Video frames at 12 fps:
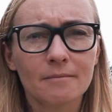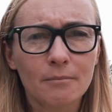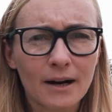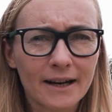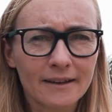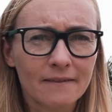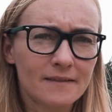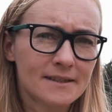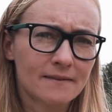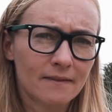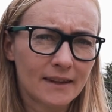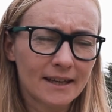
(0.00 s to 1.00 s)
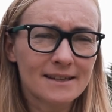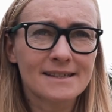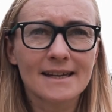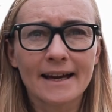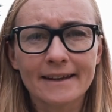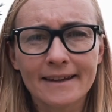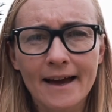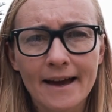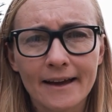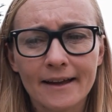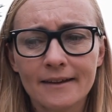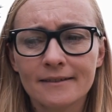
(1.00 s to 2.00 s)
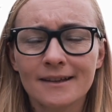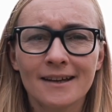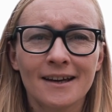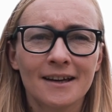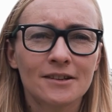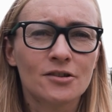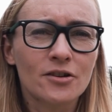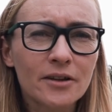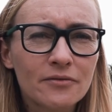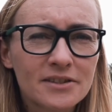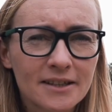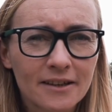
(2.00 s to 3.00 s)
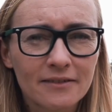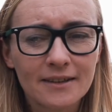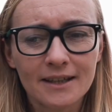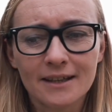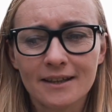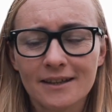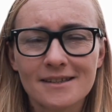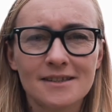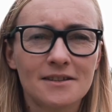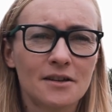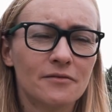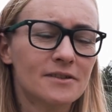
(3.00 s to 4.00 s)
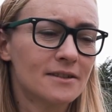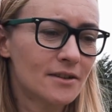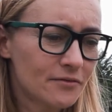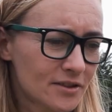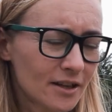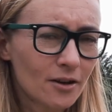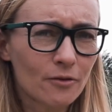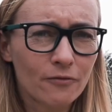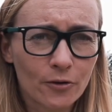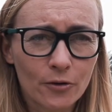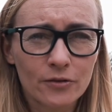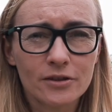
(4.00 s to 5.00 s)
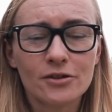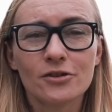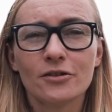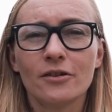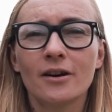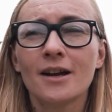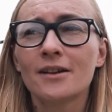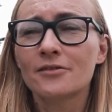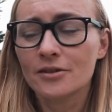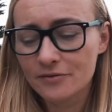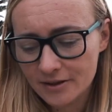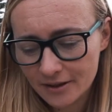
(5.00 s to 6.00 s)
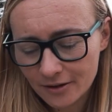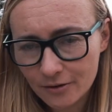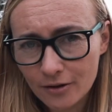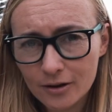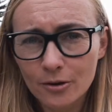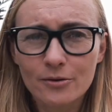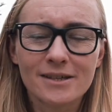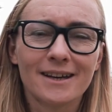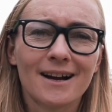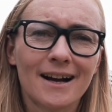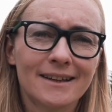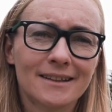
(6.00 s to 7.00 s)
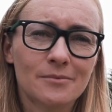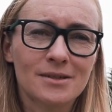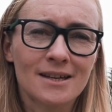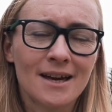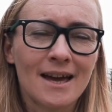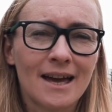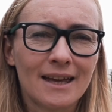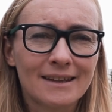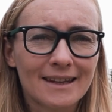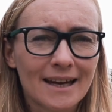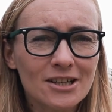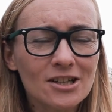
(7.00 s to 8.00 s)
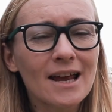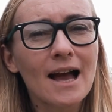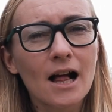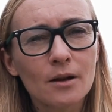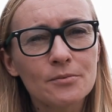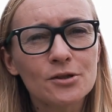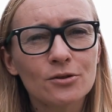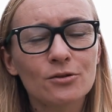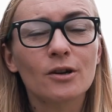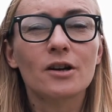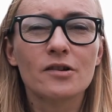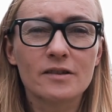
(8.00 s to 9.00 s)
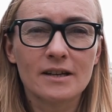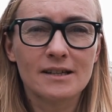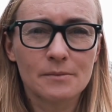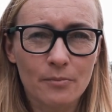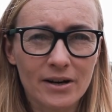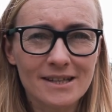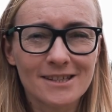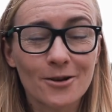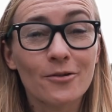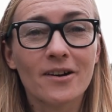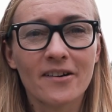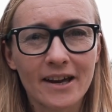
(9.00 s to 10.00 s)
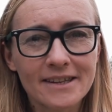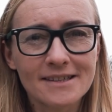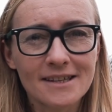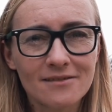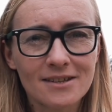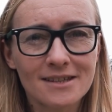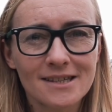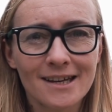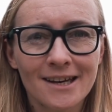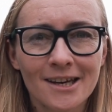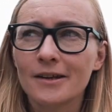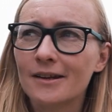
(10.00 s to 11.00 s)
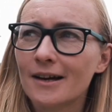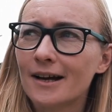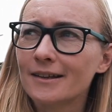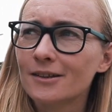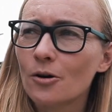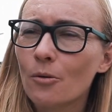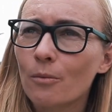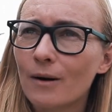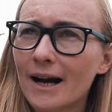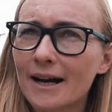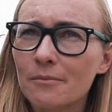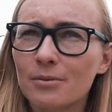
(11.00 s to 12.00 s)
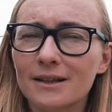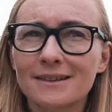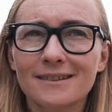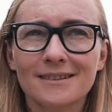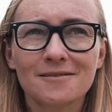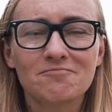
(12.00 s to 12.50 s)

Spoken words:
buying things secondhand, thrifting things, thrifting your furniture, thrifting your clothing items, it actually helps you to express your creativity. I don't know why, but